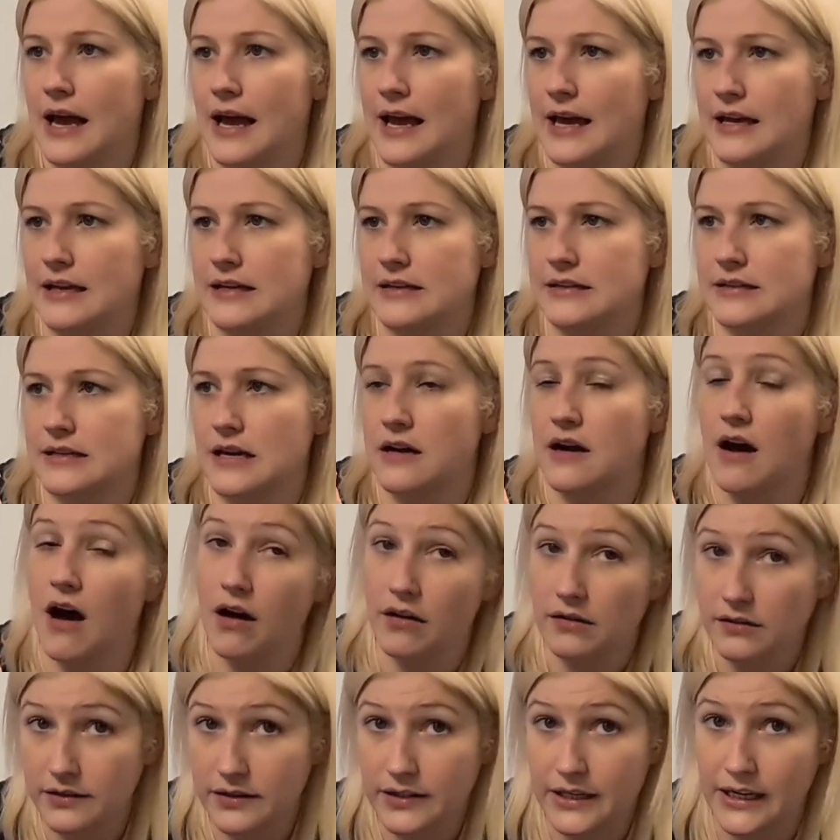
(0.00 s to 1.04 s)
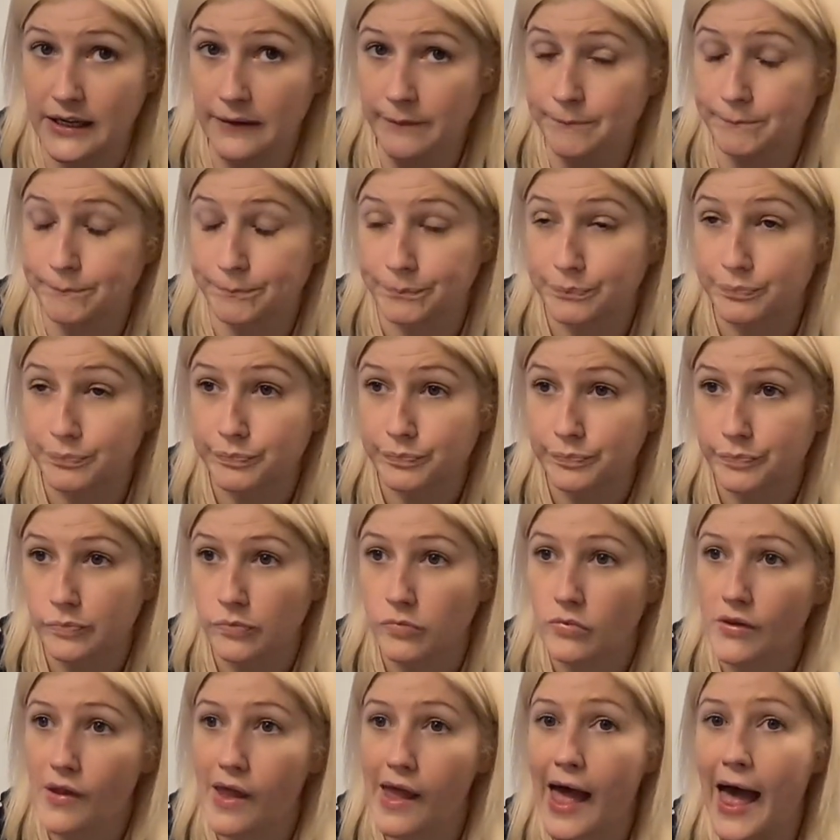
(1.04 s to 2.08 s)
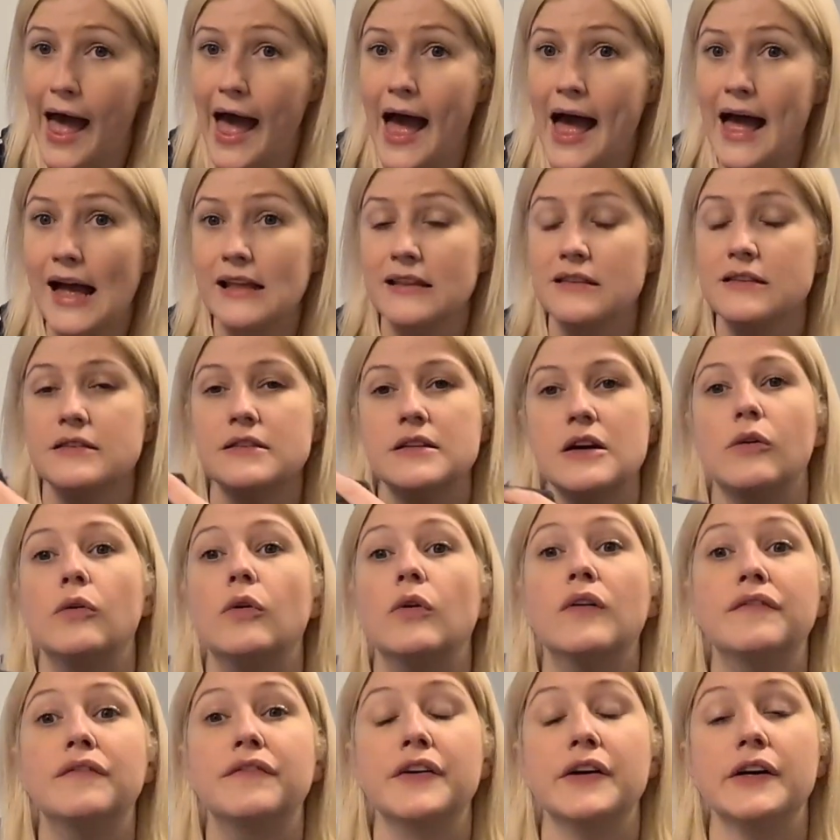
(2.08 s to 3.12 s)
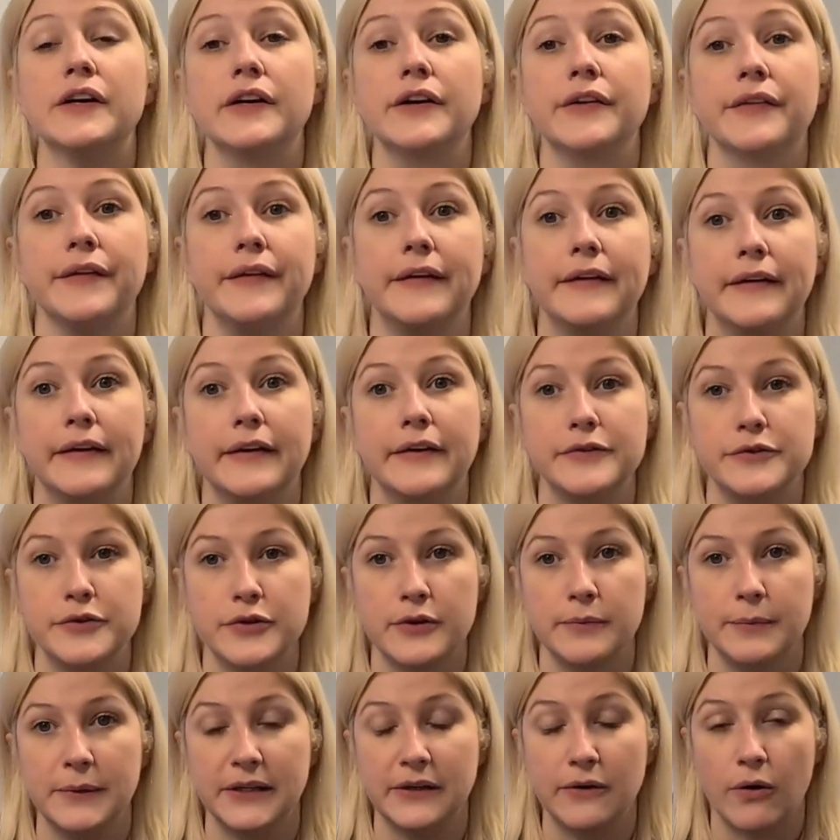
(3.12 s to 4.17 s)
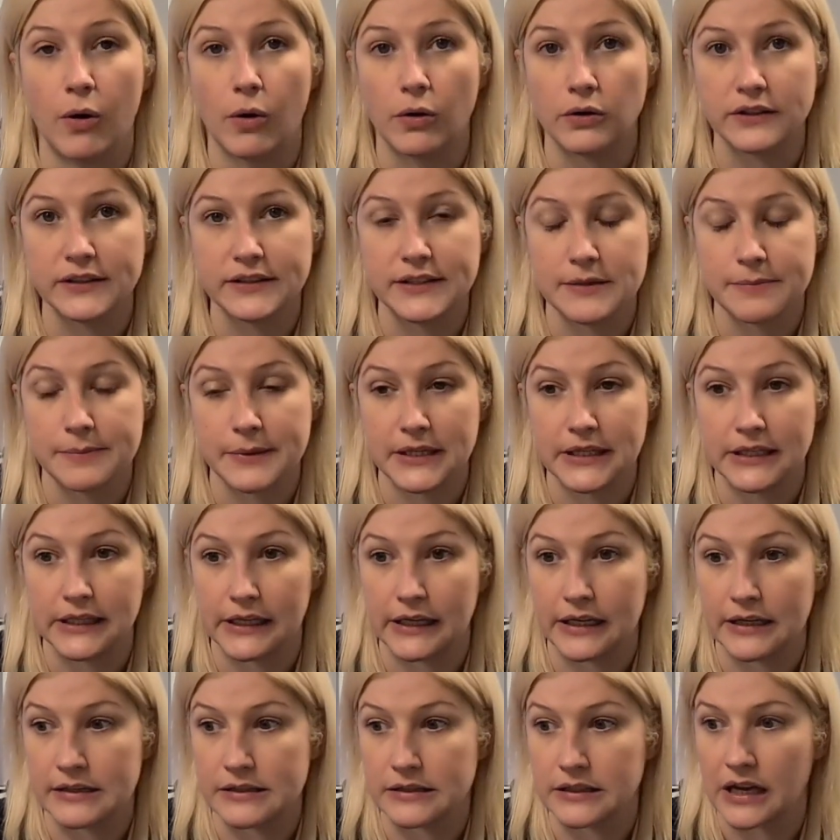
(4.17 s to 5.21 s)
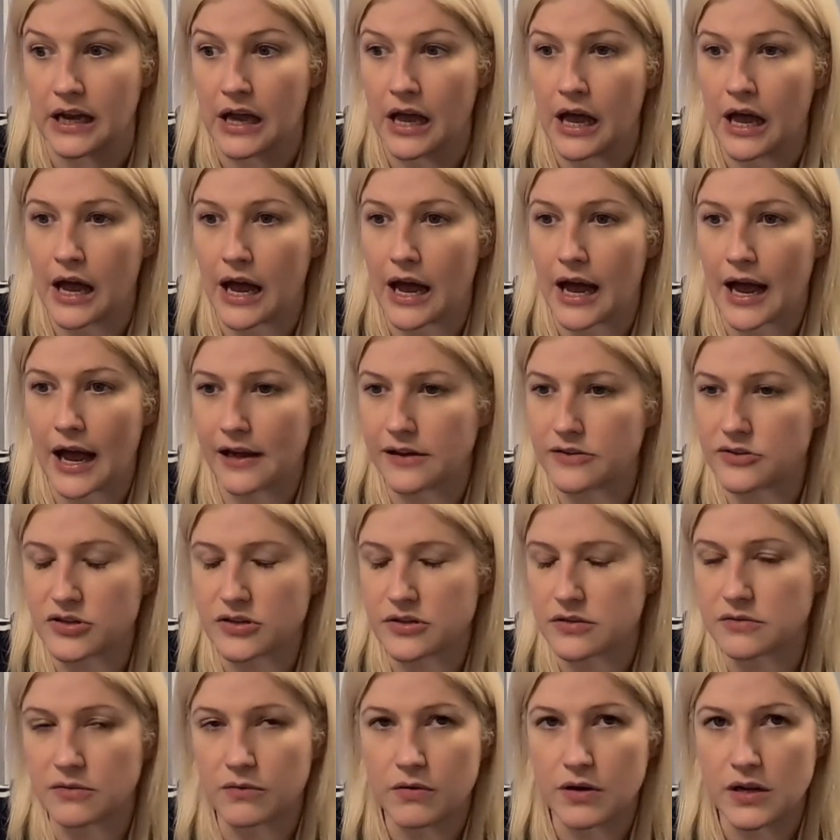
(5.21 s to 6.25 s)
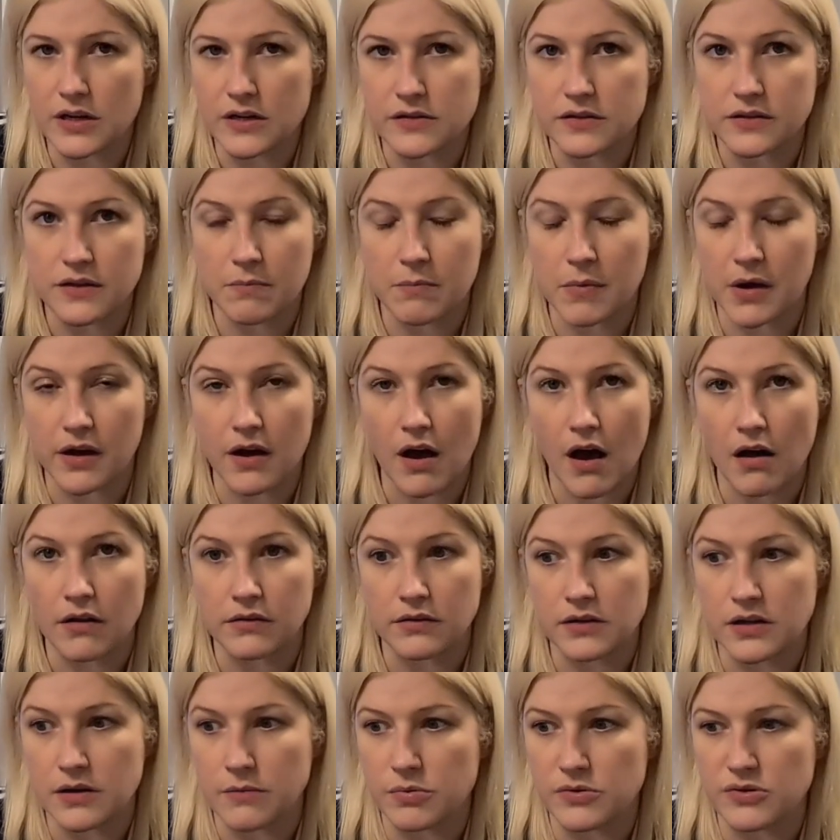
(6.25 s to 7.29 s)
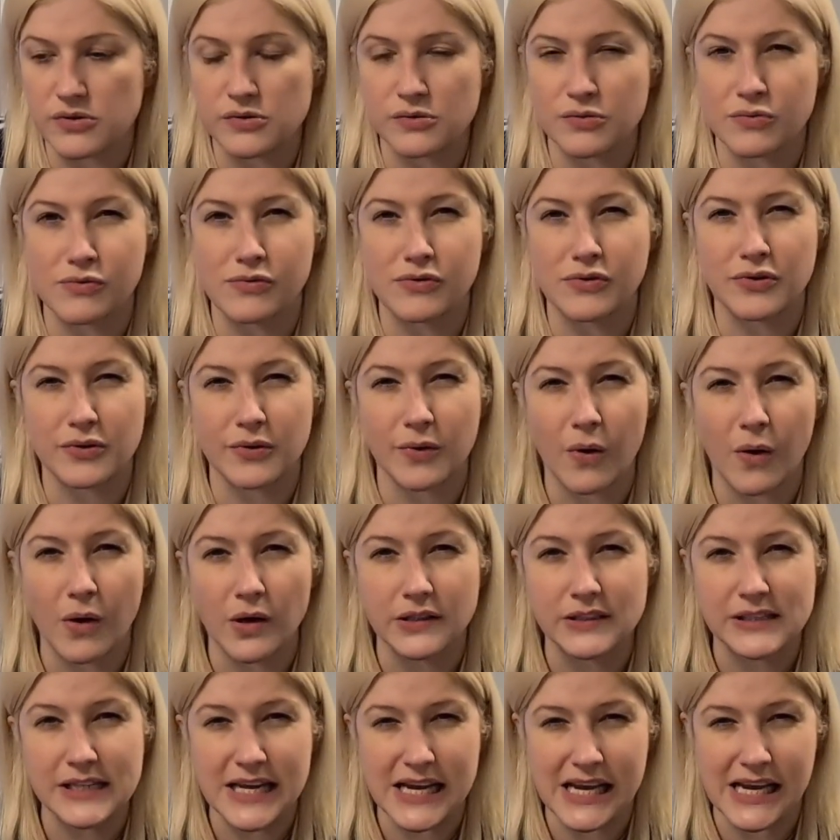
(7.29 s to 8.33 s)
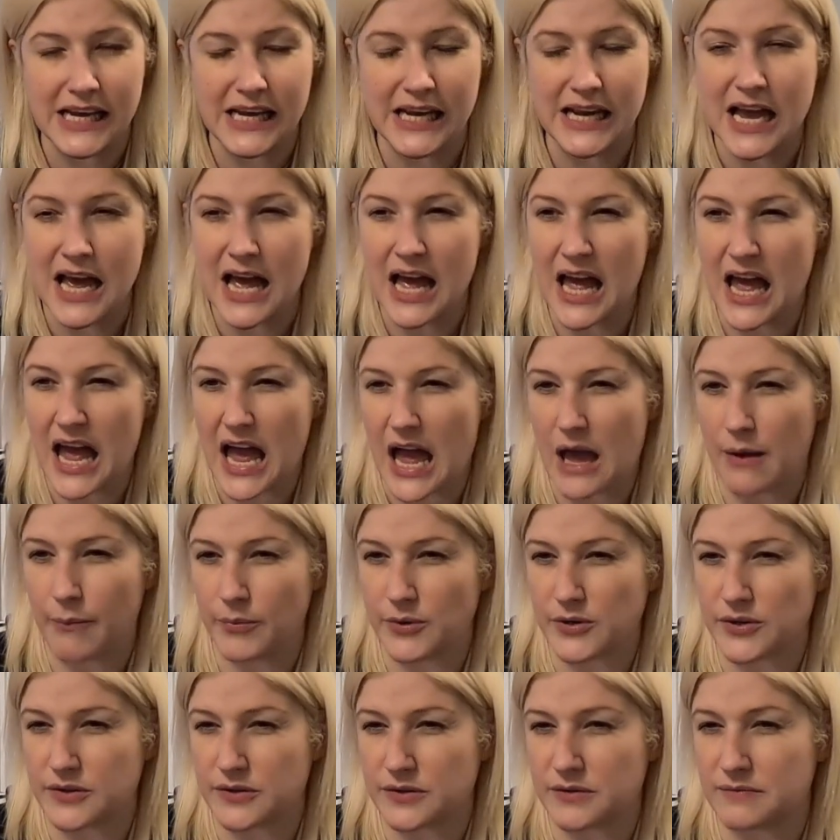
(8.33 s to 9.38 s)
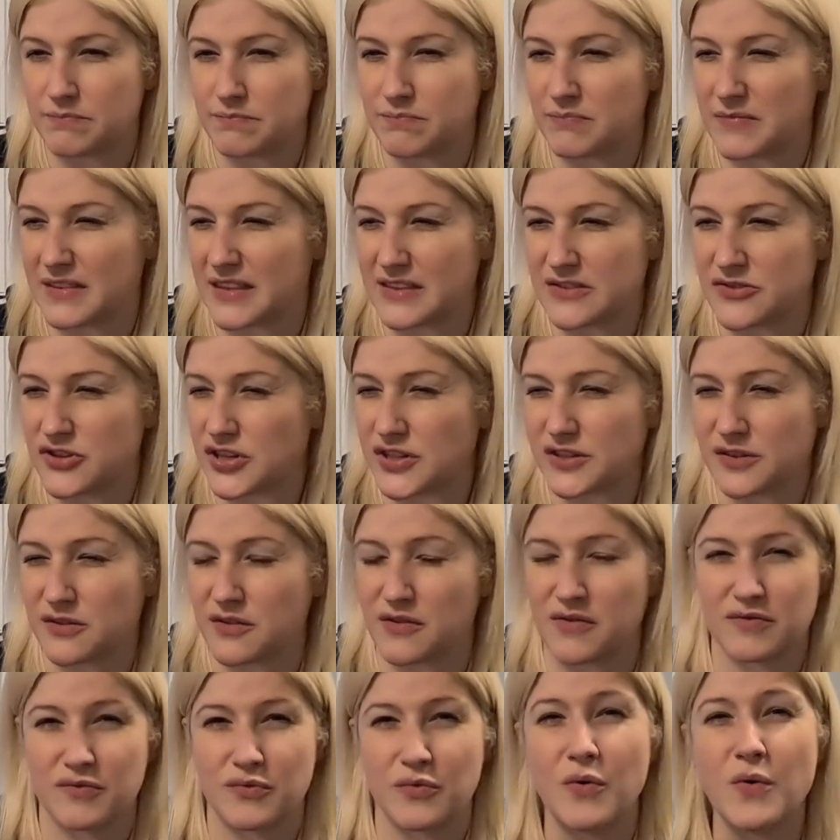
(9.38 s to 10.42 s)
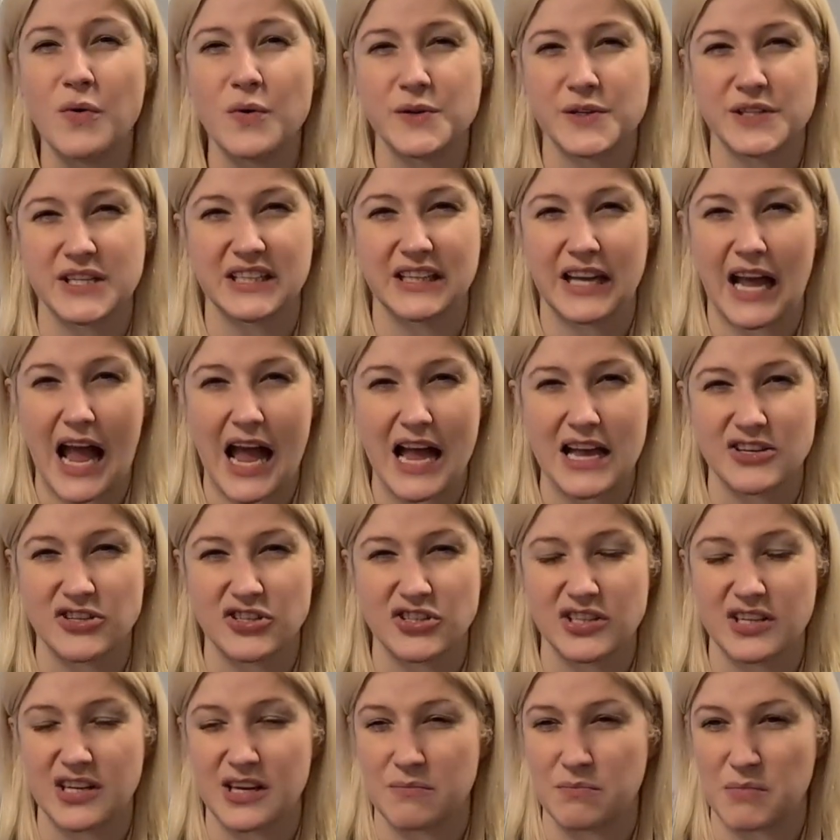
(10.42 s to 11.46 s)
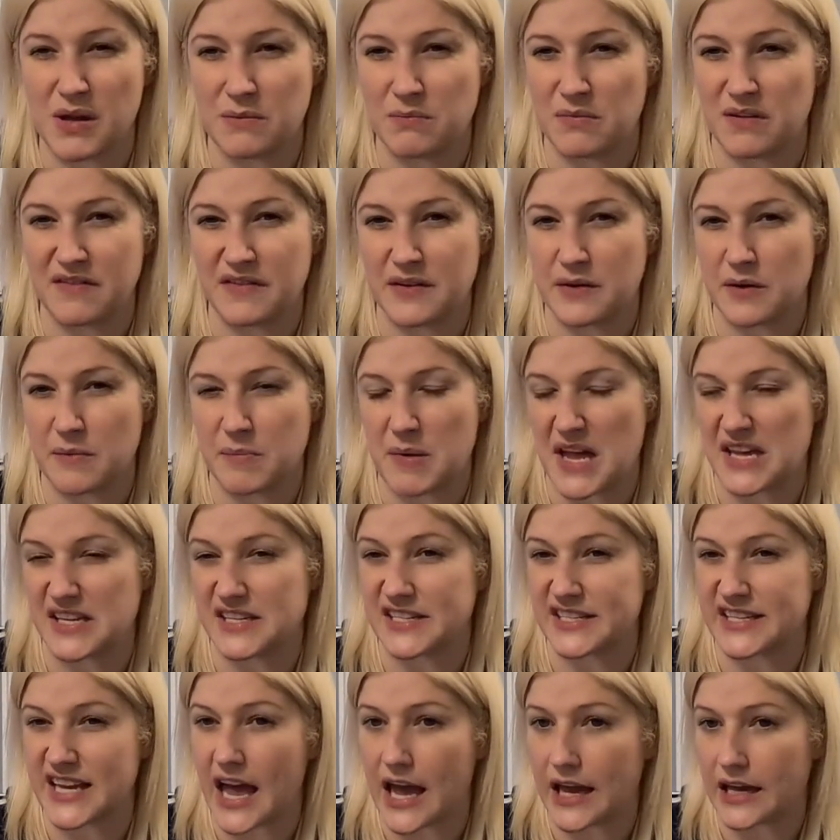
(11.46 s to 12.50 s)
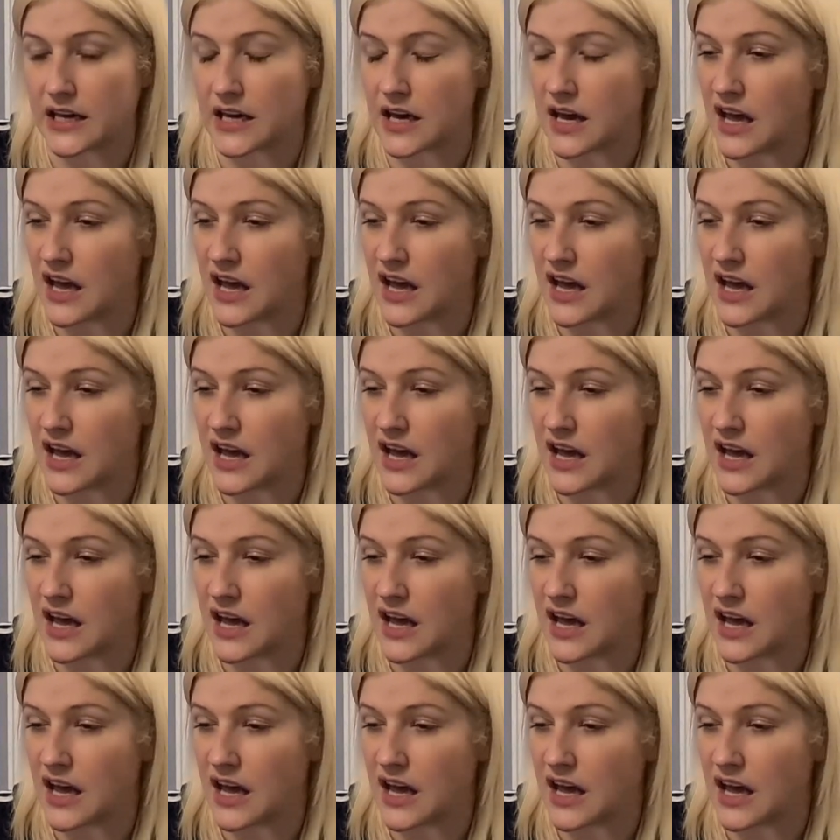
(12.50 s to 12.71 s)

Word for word: It's cutlery and over the two week holiday period, I just noticed that my cutlery was so grotty. It was just gross and it actually made me feel a bit sick.